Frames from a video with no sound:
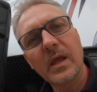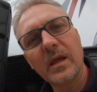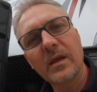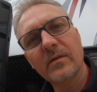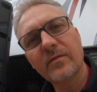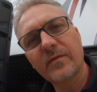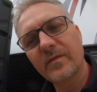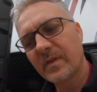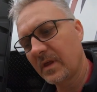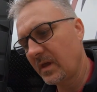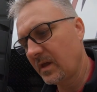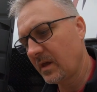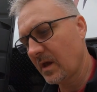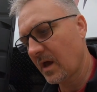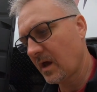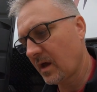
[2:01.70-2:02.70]
if
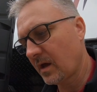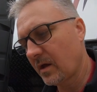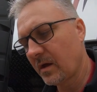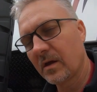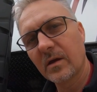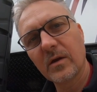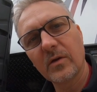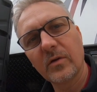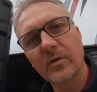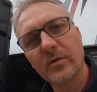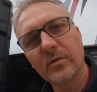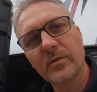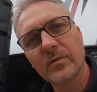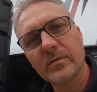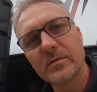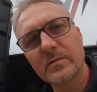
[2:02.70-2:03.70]
you're
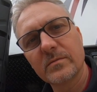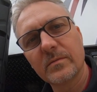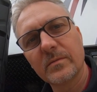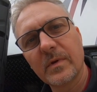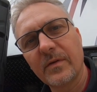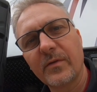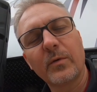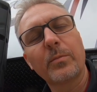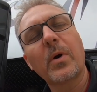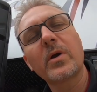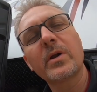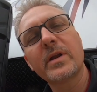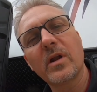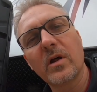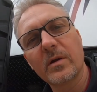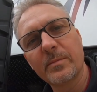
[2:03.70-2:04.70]

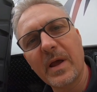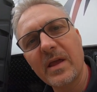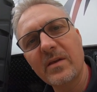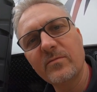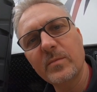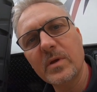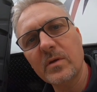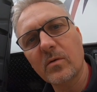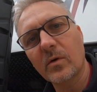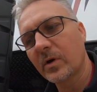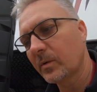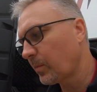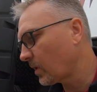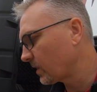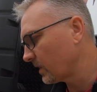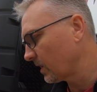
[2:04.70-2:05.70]
parking on pavement or you're
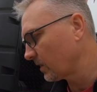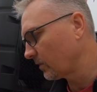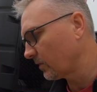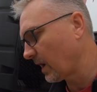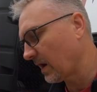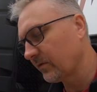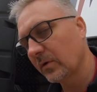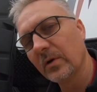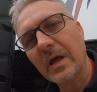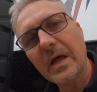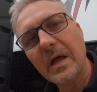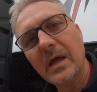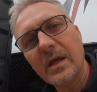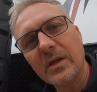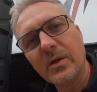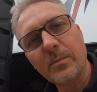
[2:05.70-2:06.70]
parking on gravel,
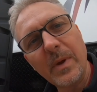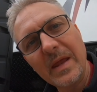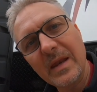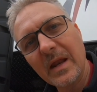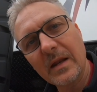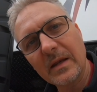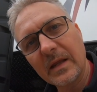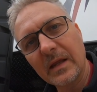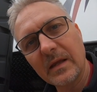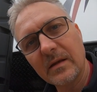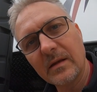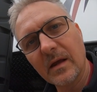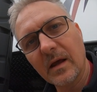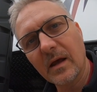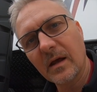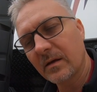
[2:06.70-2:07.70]
you may not need
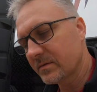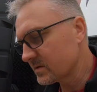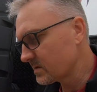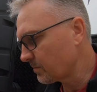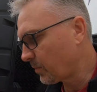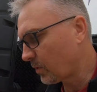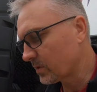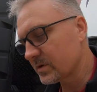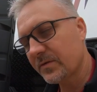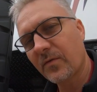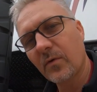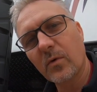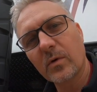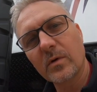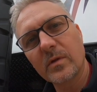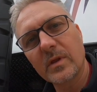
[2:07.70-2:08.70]
supports
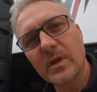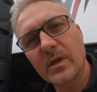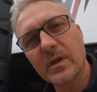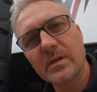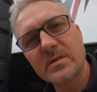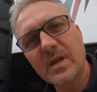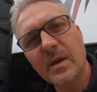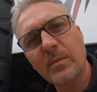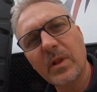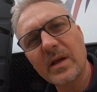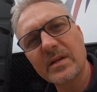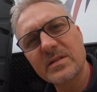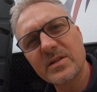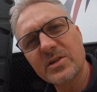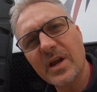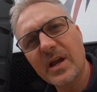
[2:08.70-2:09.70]
for the
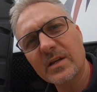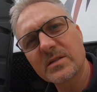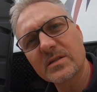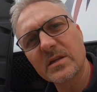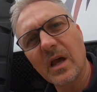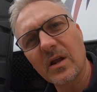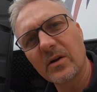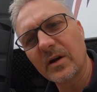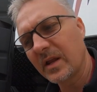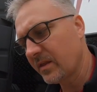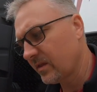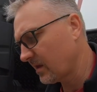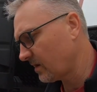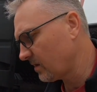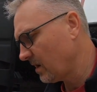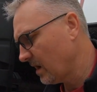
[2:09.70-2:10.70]
stabilizing jacks underneath
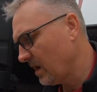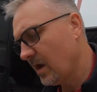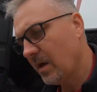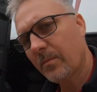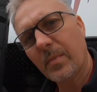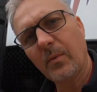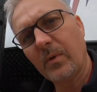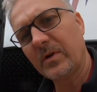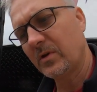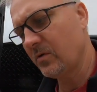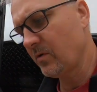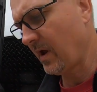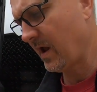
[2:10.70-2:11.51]
there, but we do